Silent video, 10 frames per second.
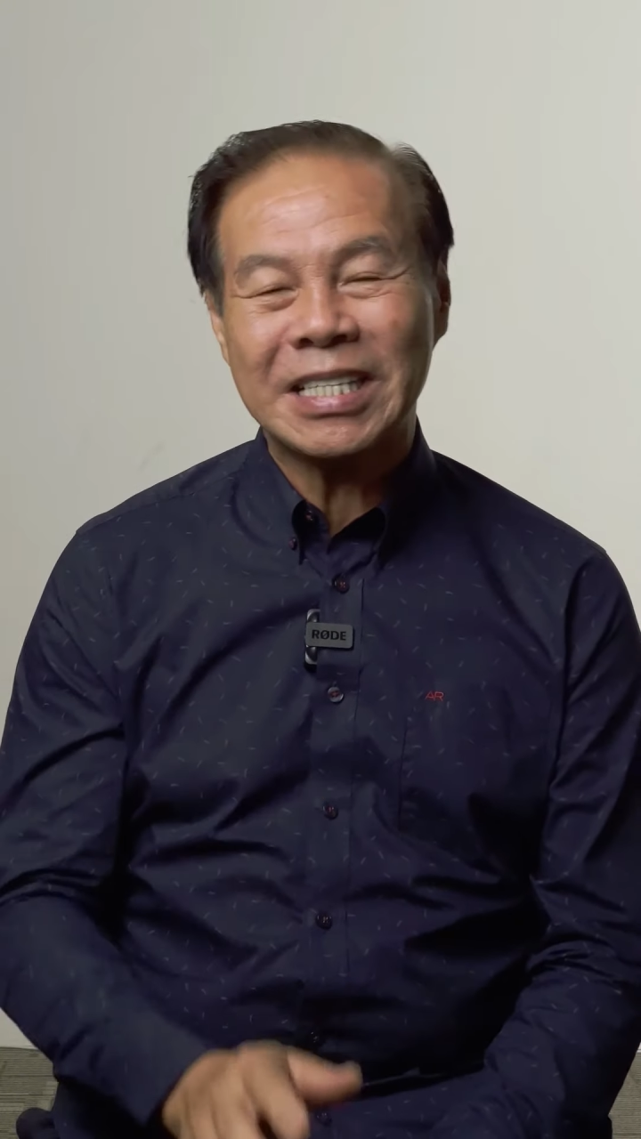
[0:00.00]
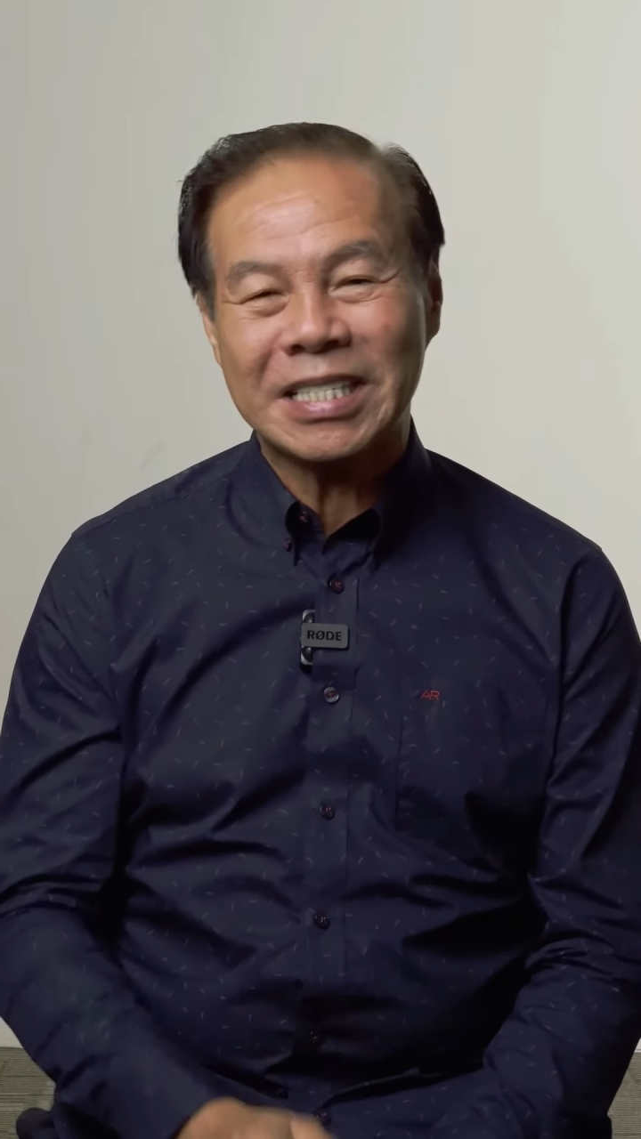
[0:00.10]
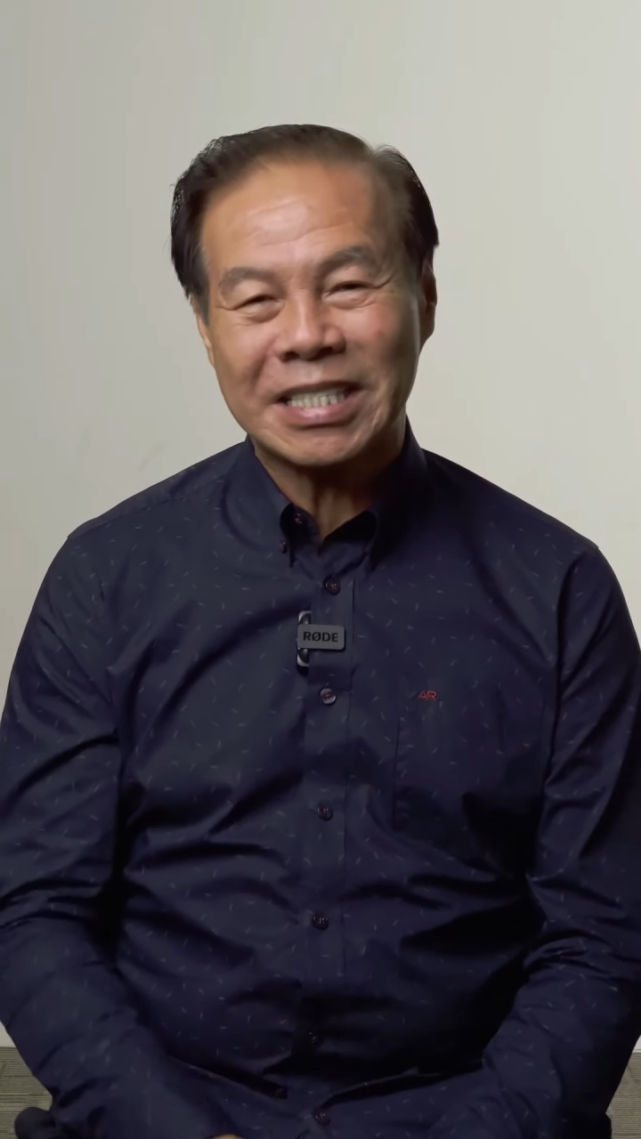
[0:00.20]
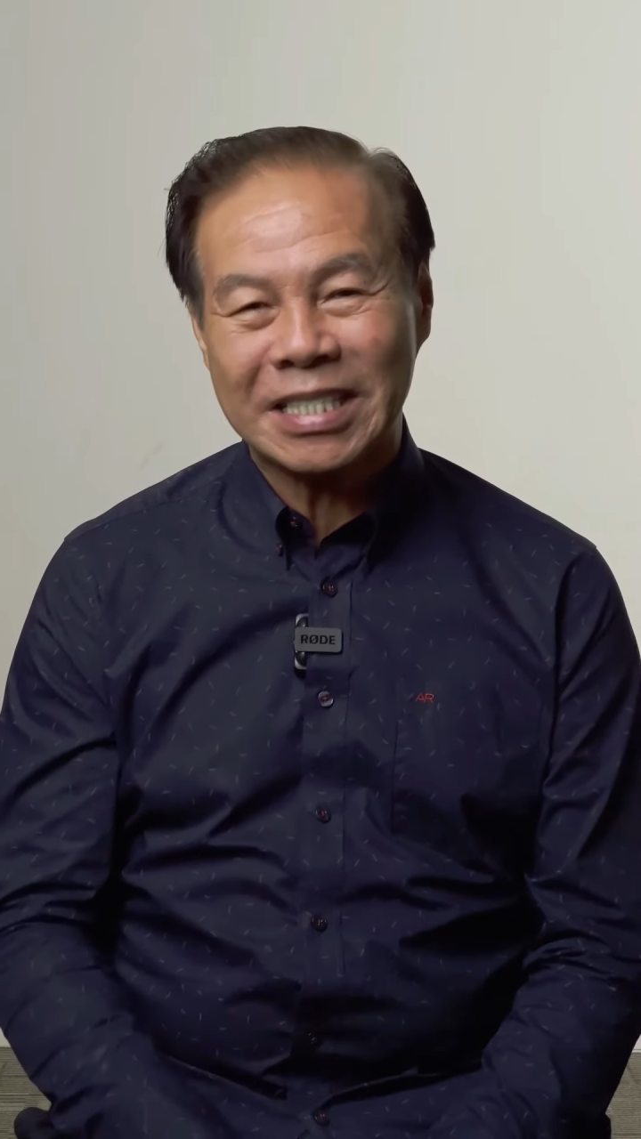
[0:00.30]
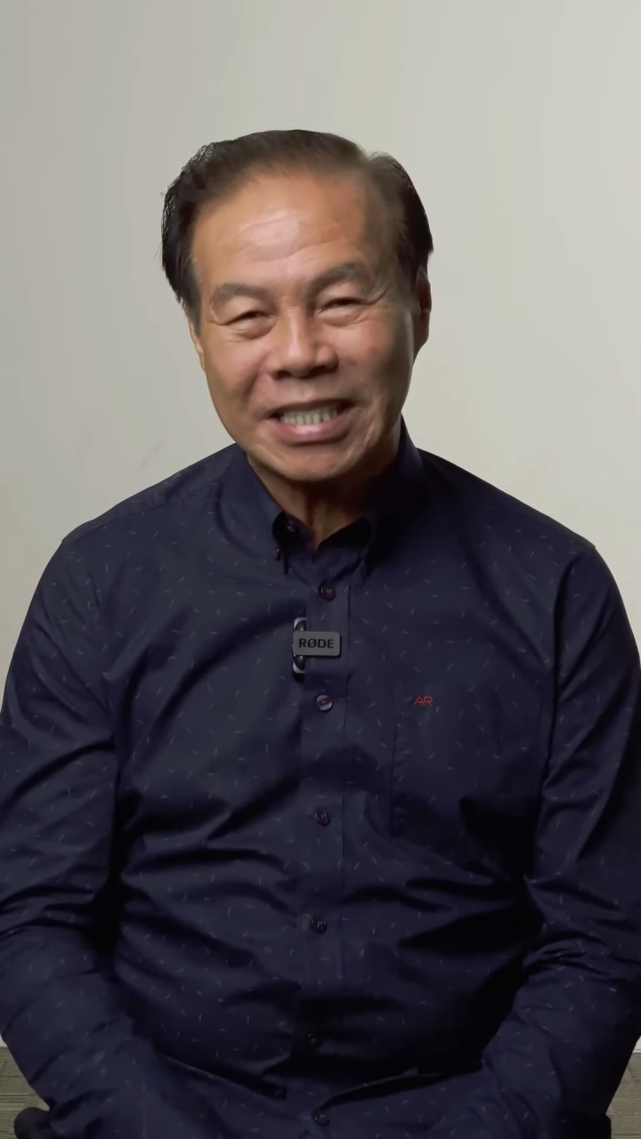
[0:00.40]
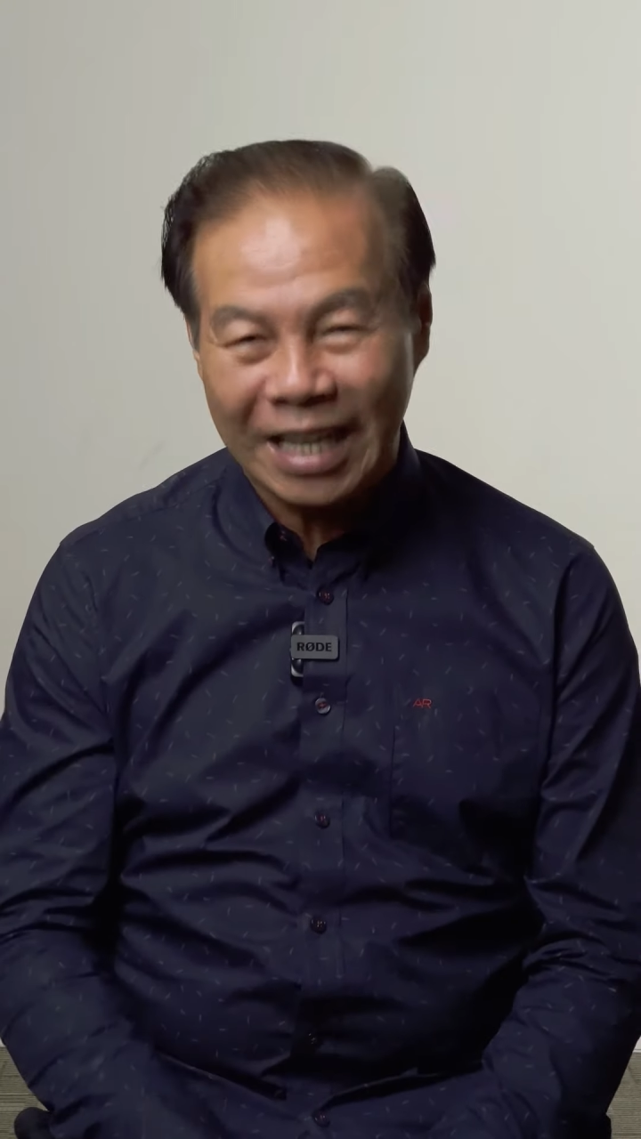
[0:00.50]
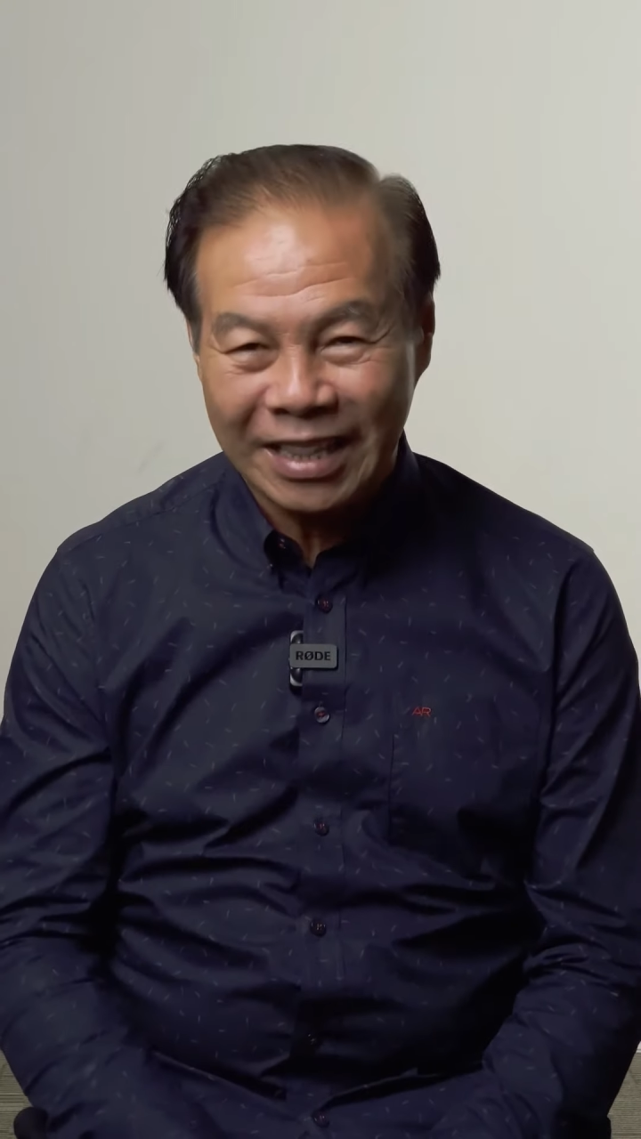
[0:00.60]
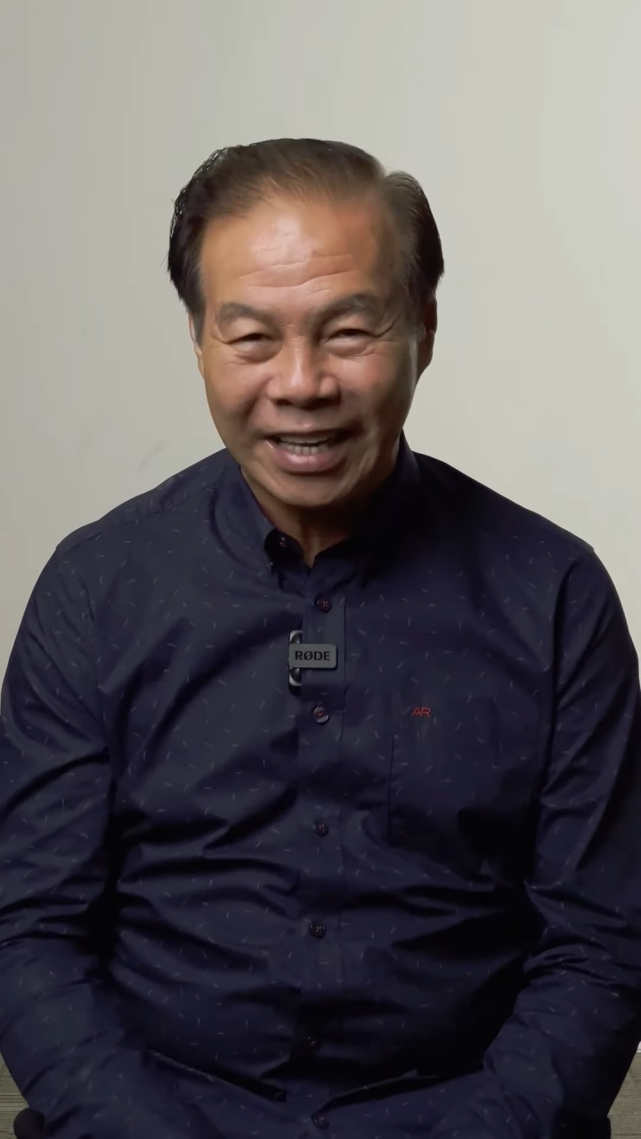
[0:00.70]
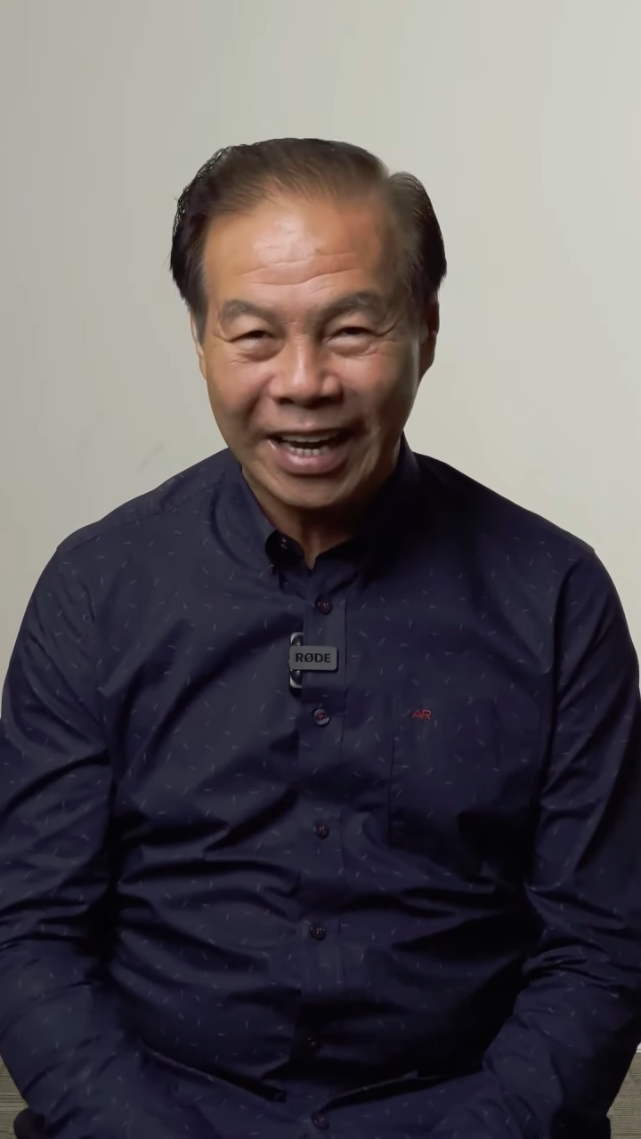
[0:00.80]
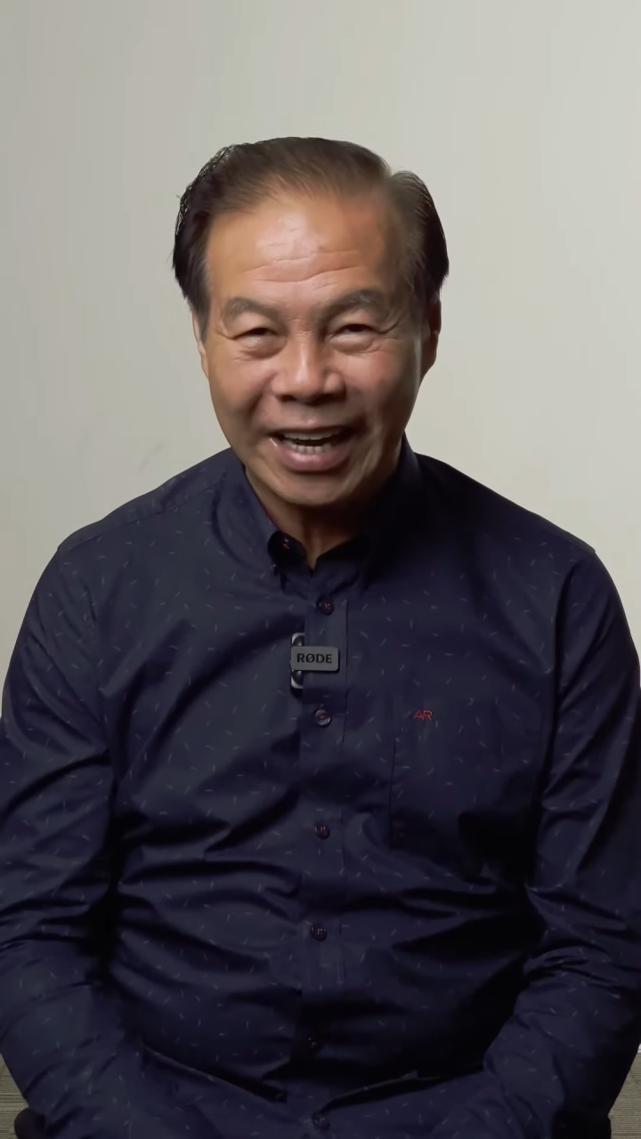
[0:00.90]

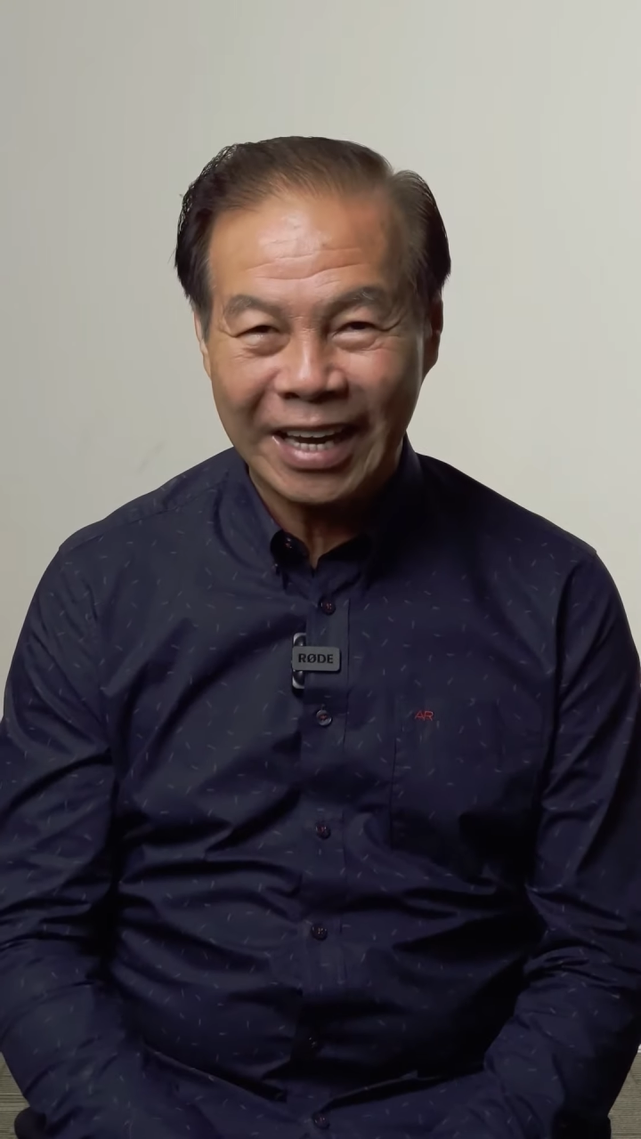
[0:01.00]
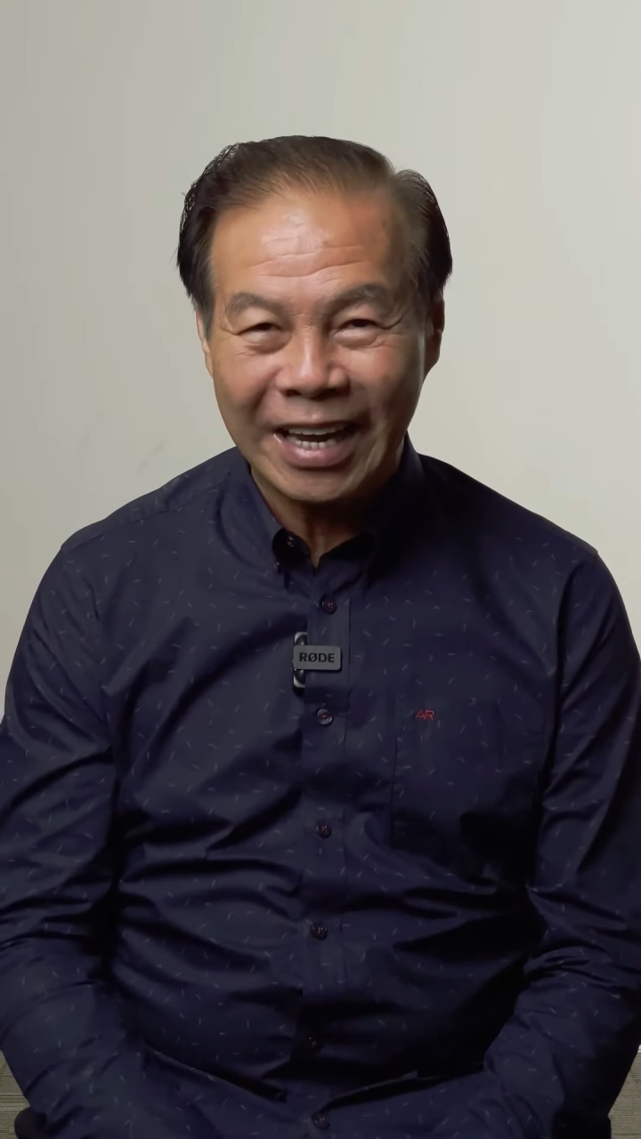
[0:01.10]
Sunday.